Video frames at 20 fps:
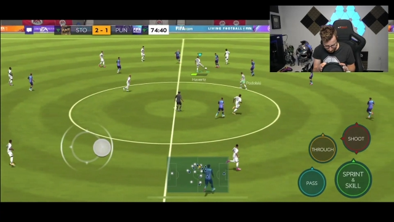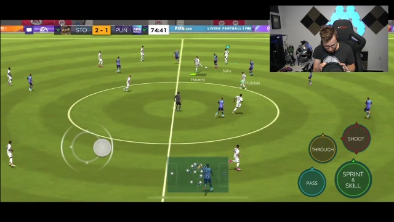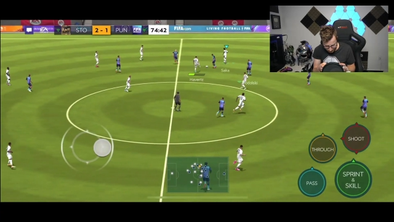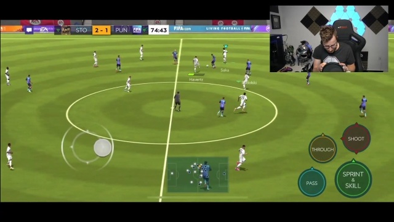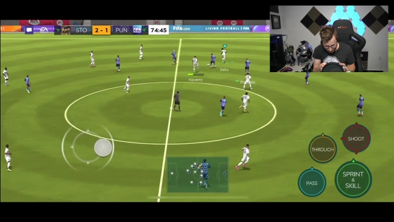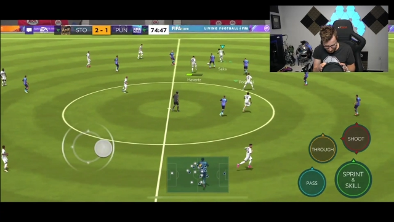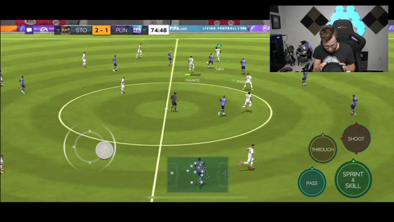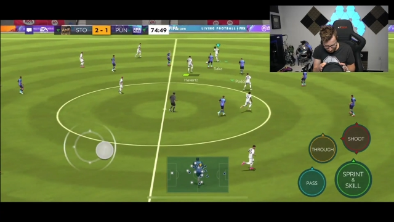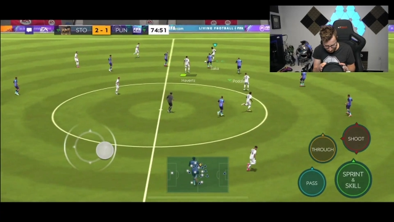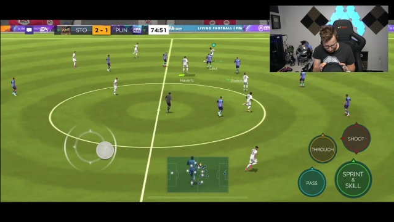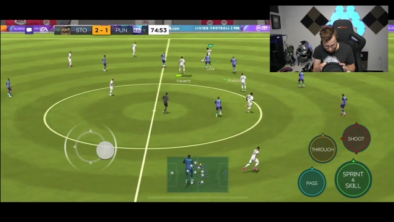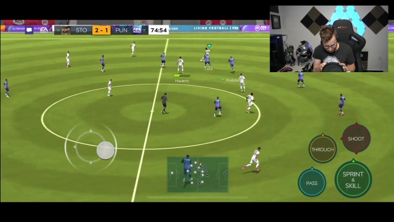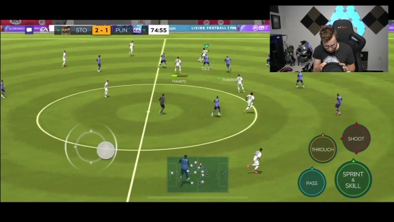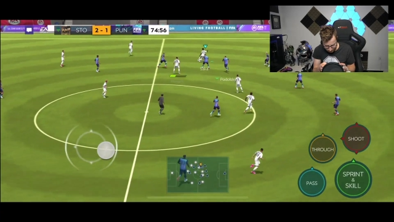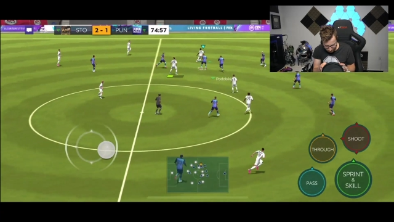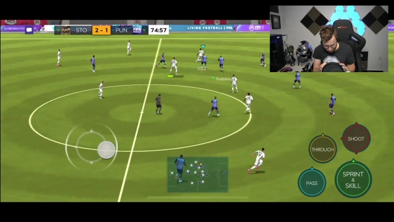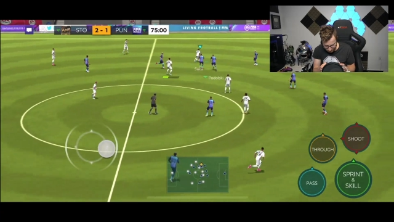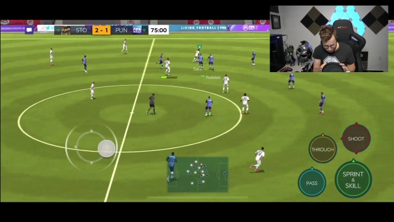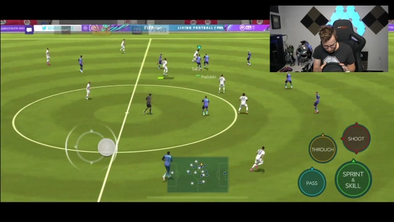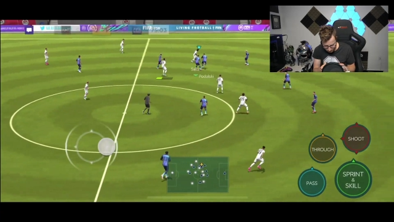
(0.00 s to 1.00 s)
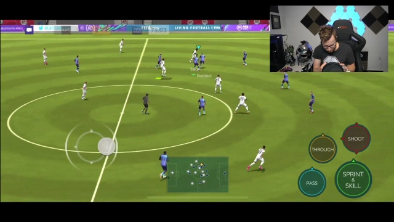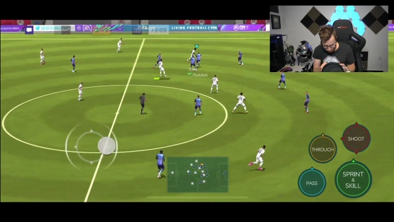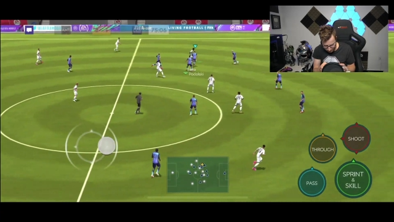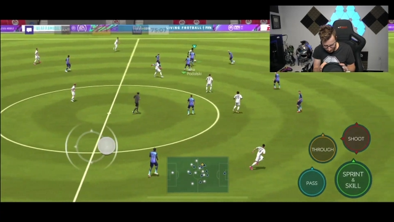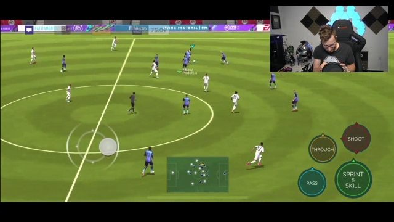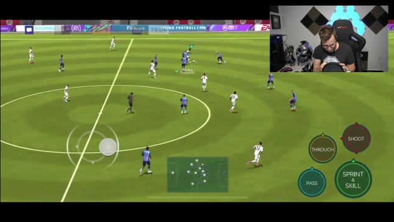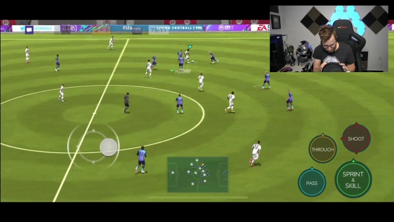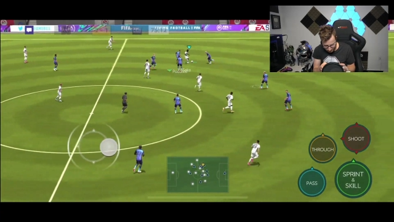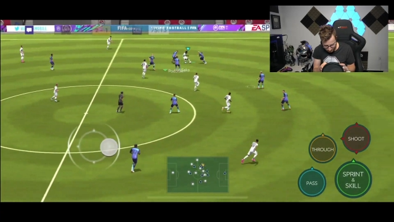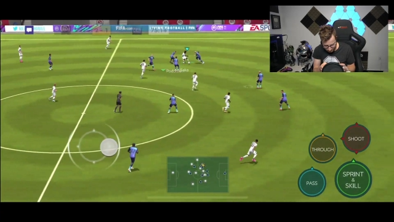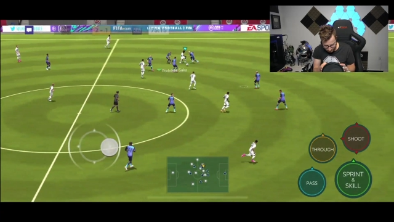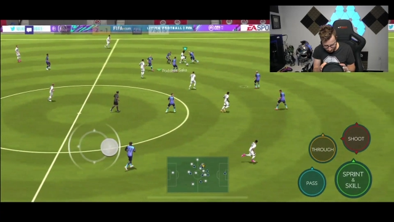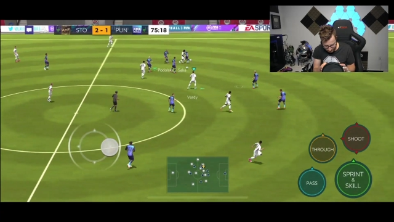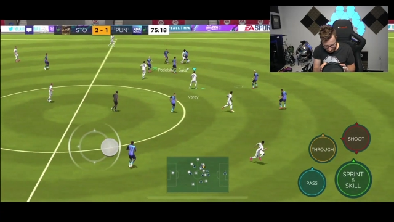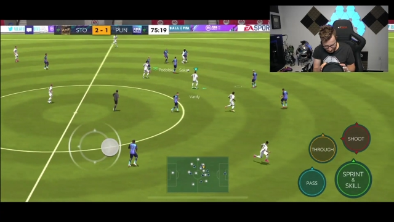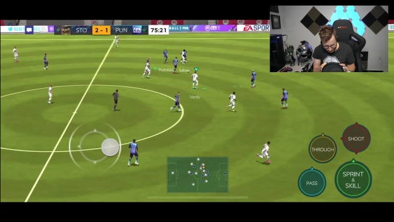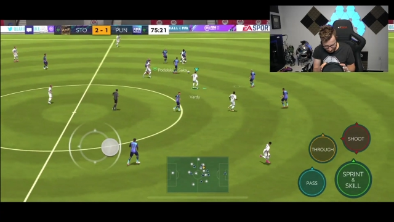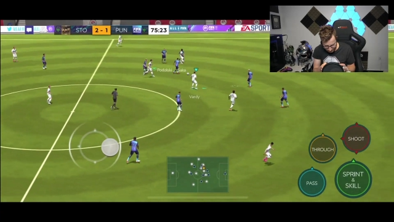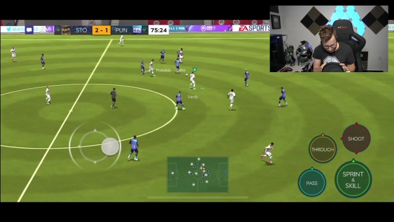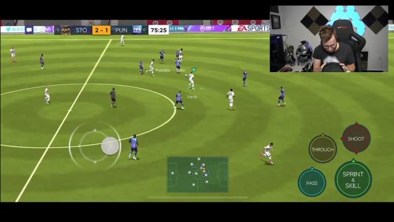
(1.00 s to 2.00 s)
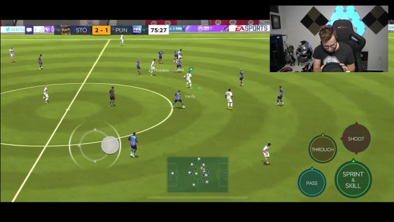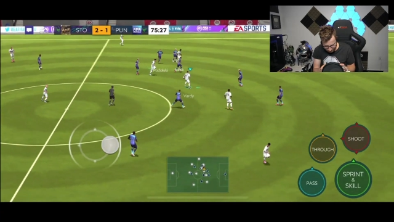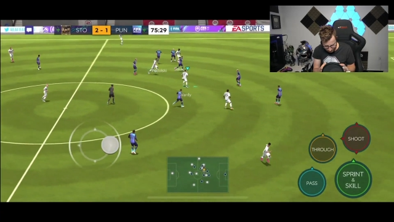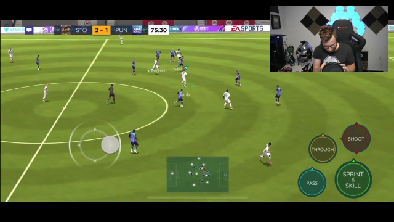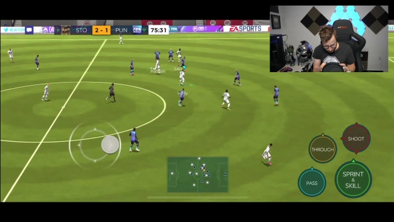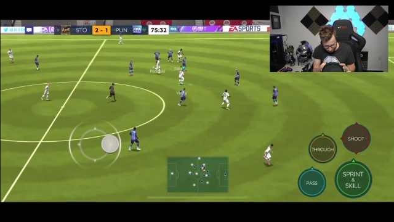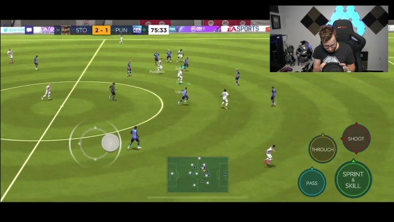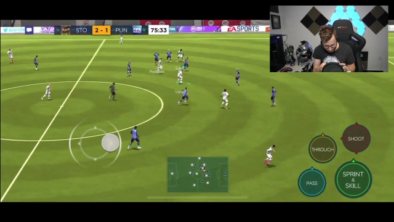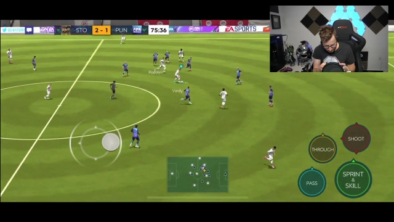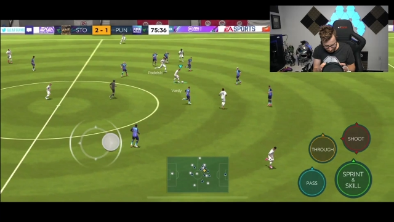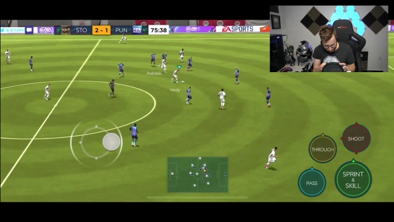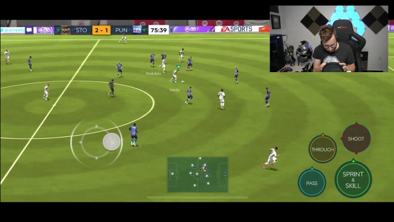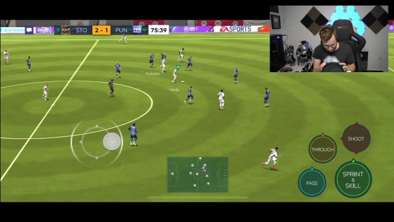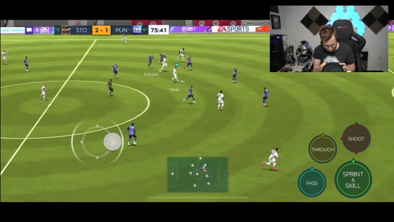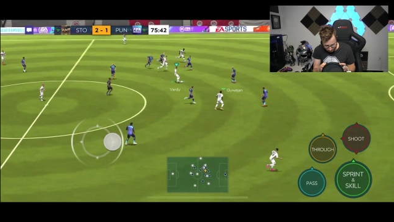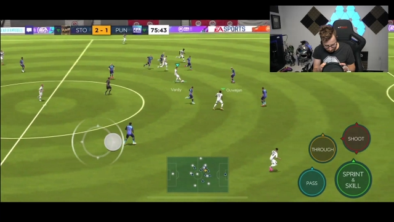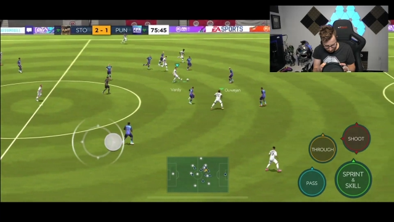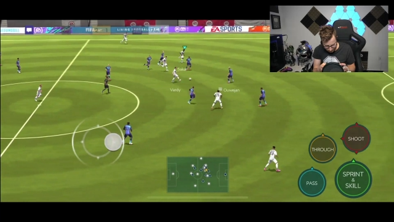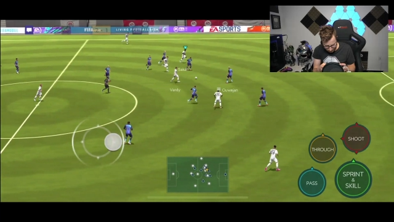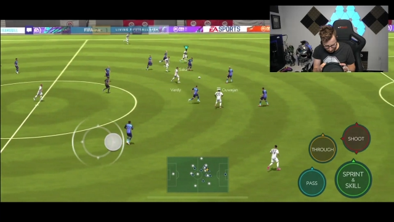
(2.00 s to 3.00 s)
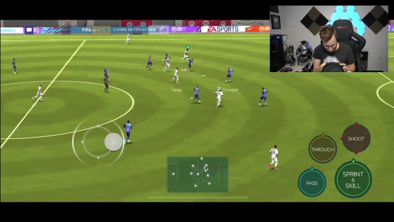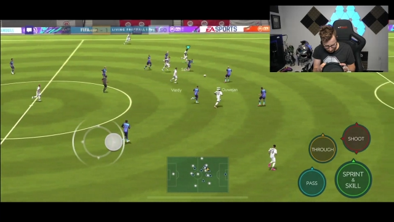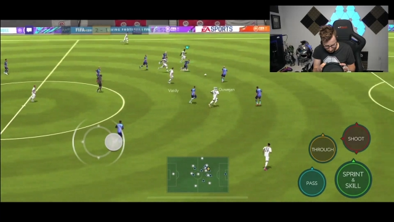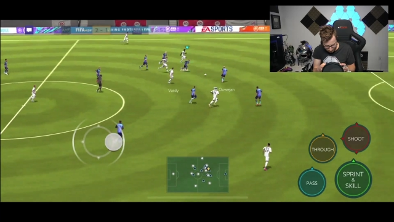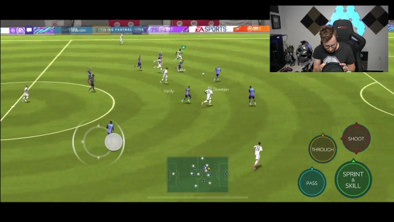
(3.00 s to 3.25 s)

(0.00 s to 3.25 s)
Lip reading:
No face is visible, so there are no lips to read.